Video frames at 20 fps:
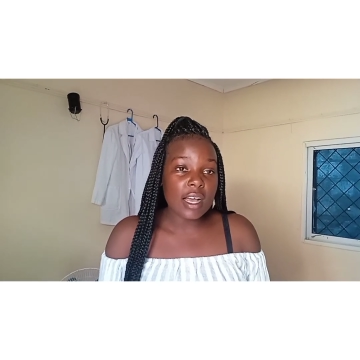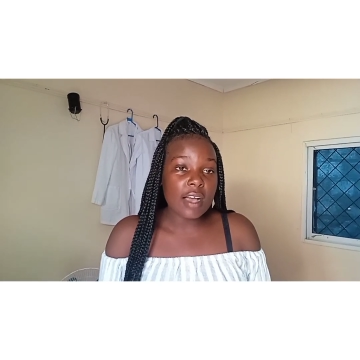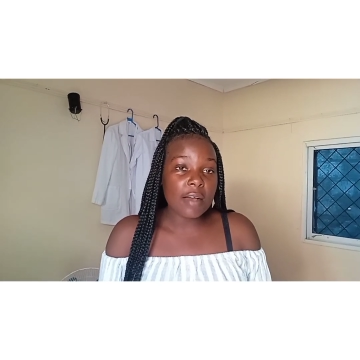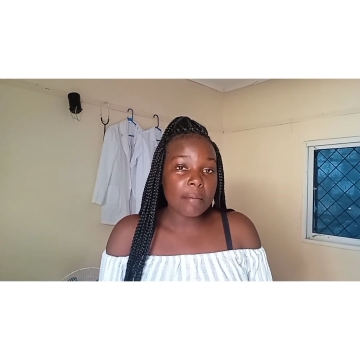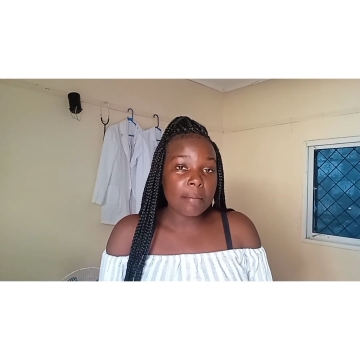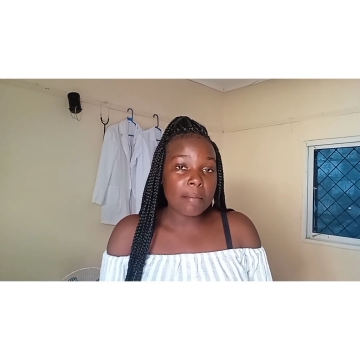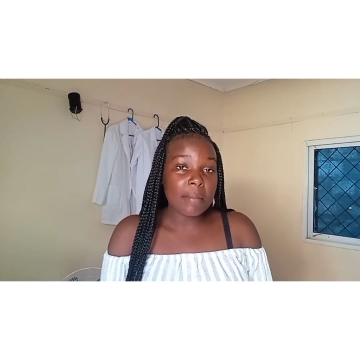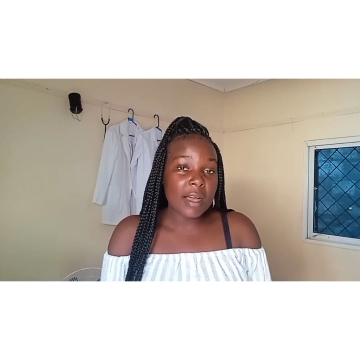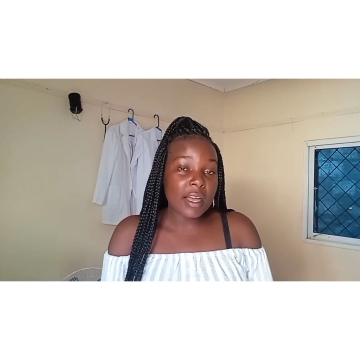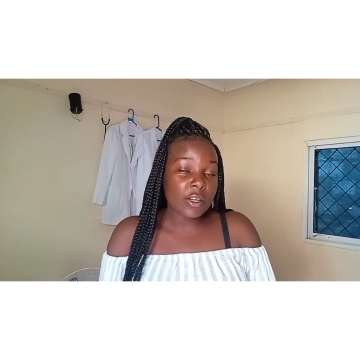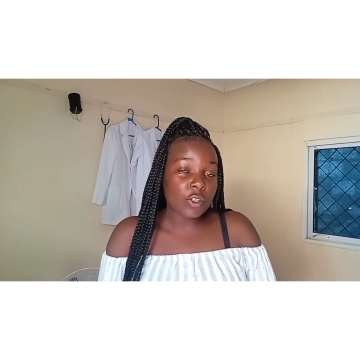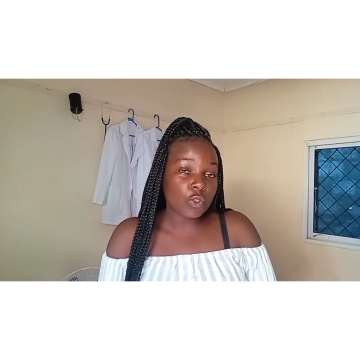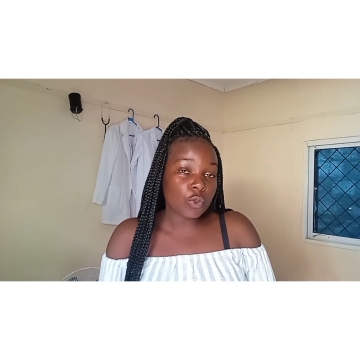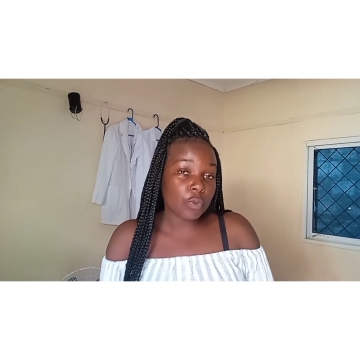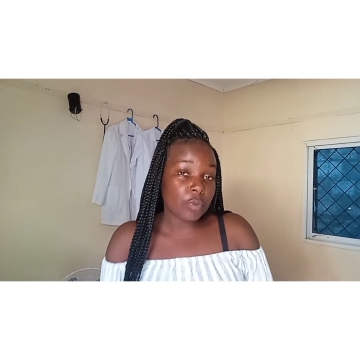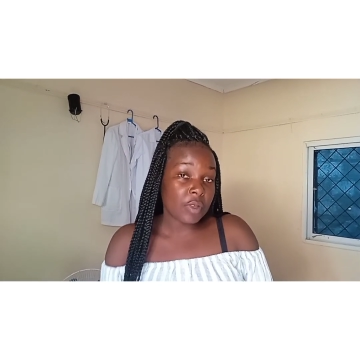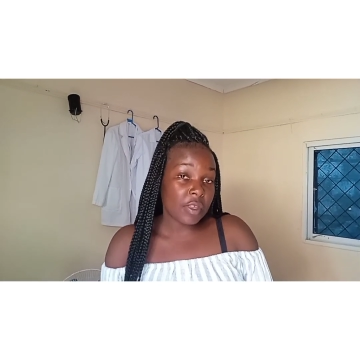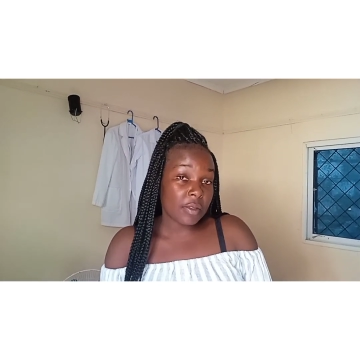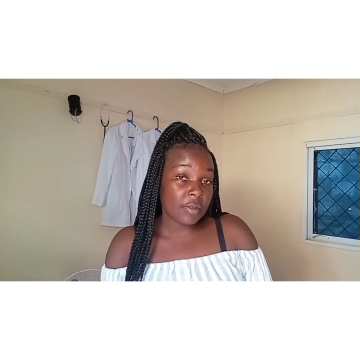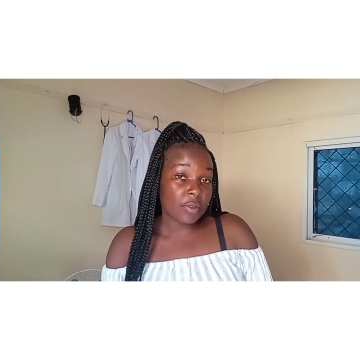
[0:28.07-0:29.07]
I'm back to
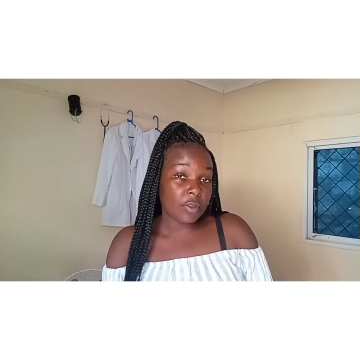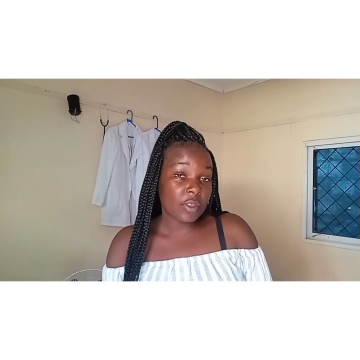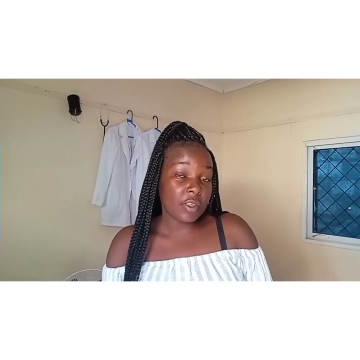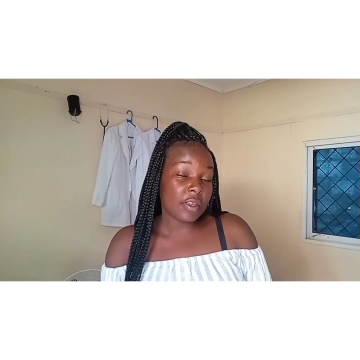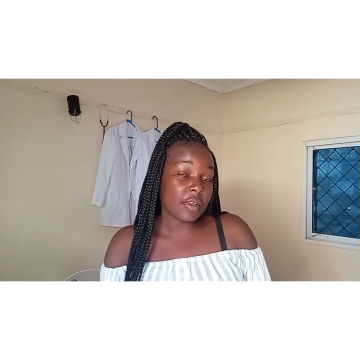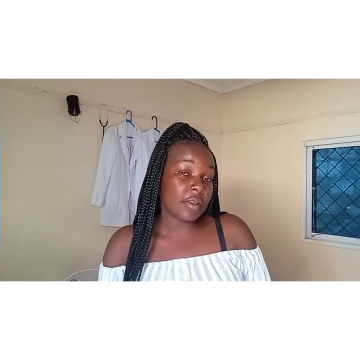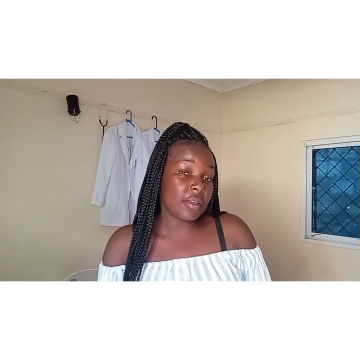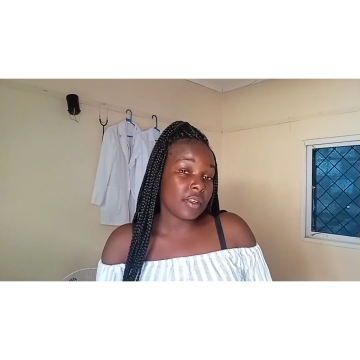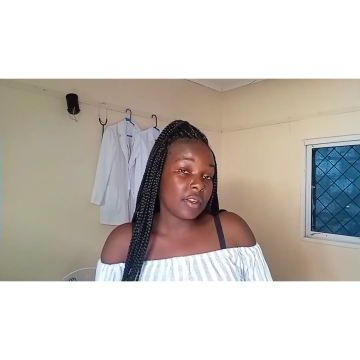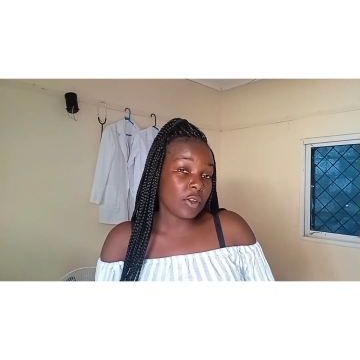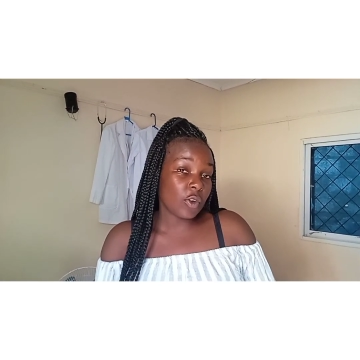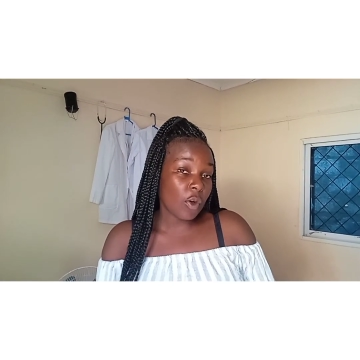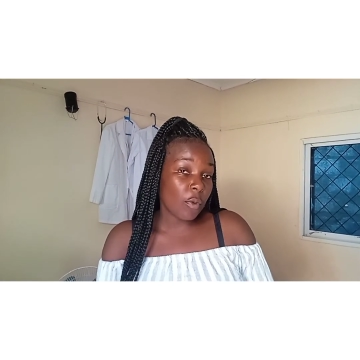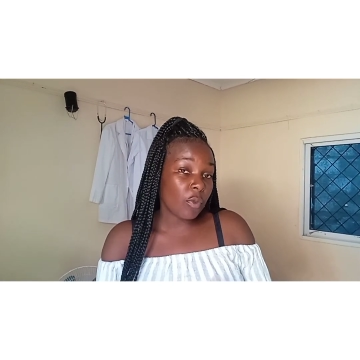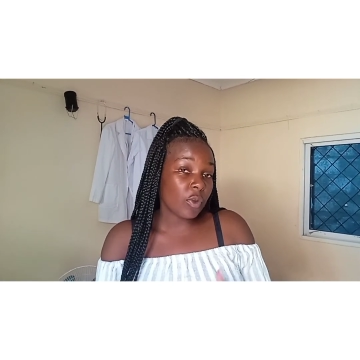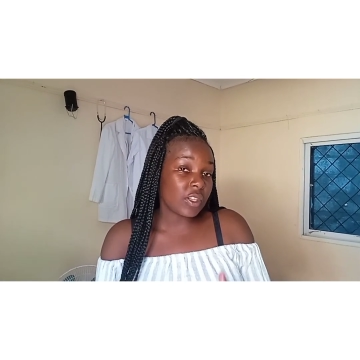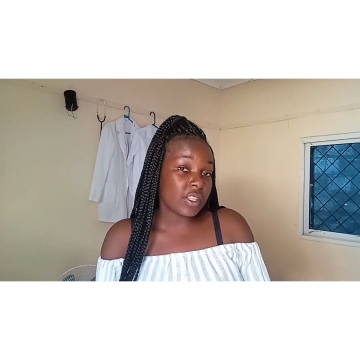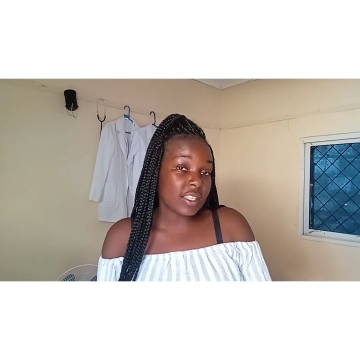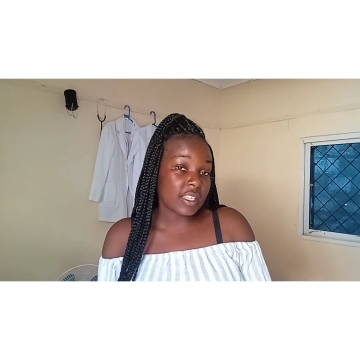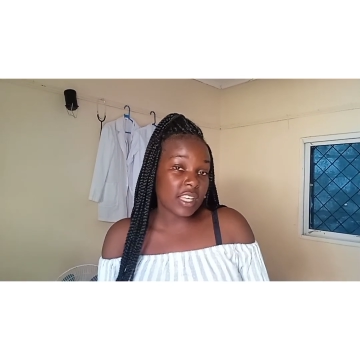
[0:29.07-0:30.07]
the
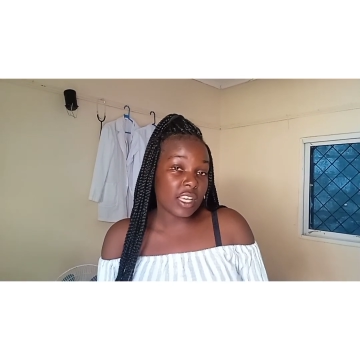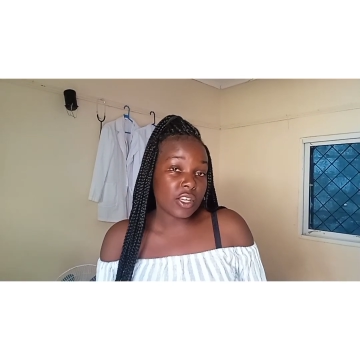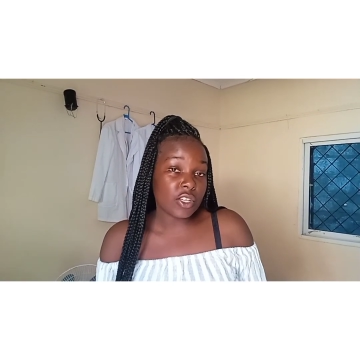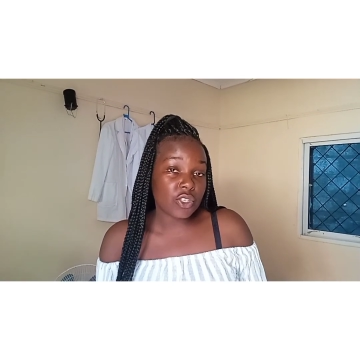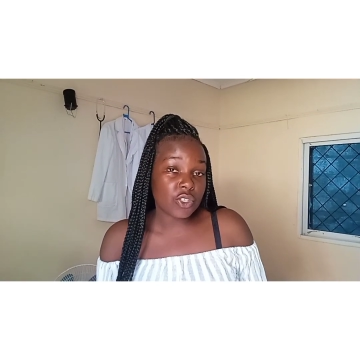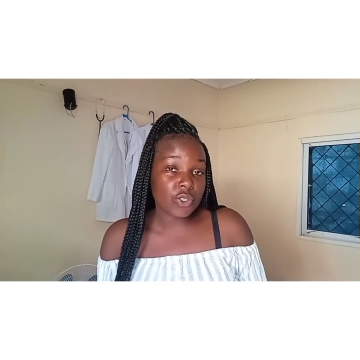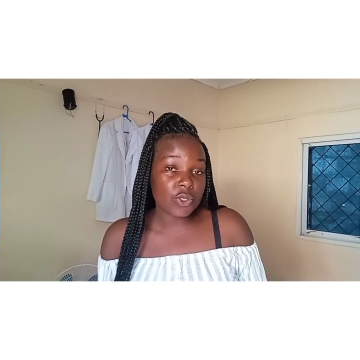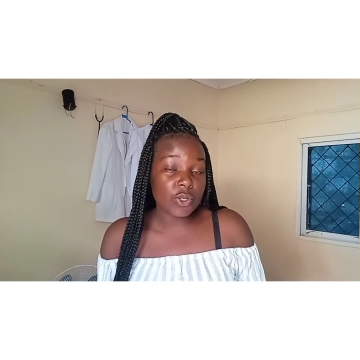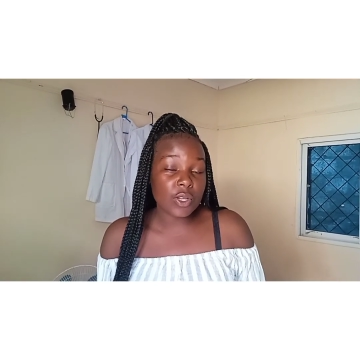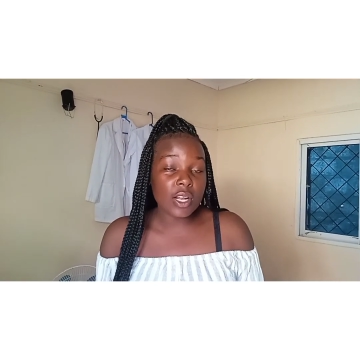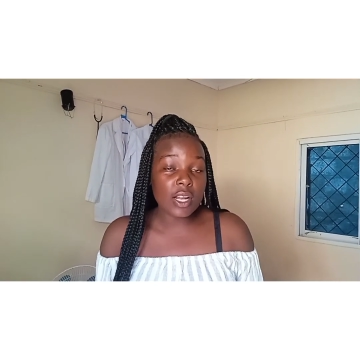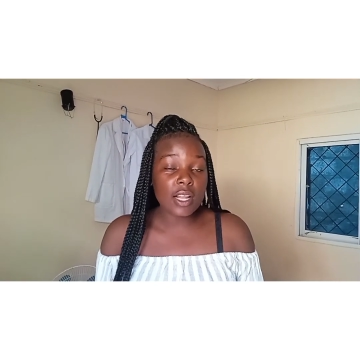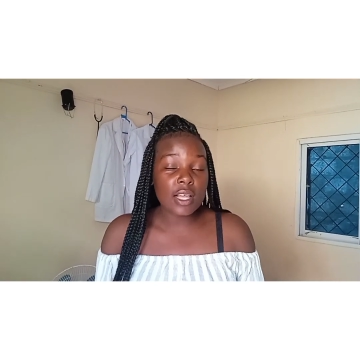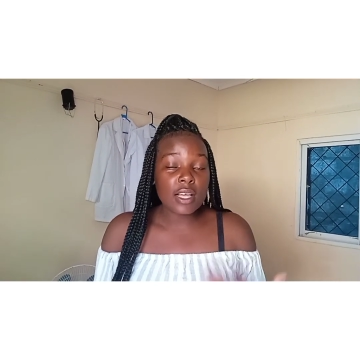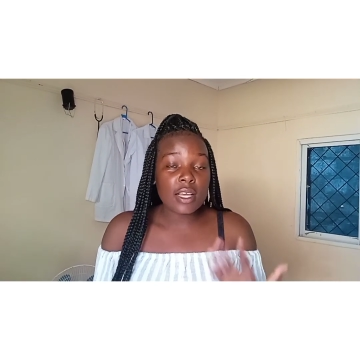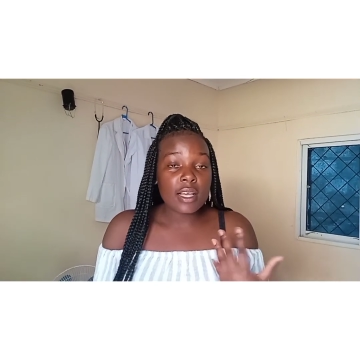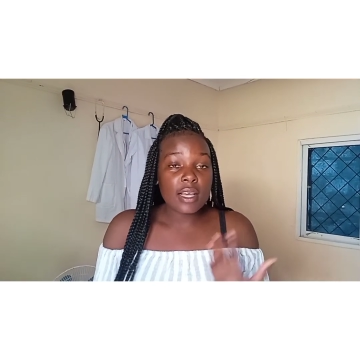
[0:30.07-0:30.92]
normal schedule.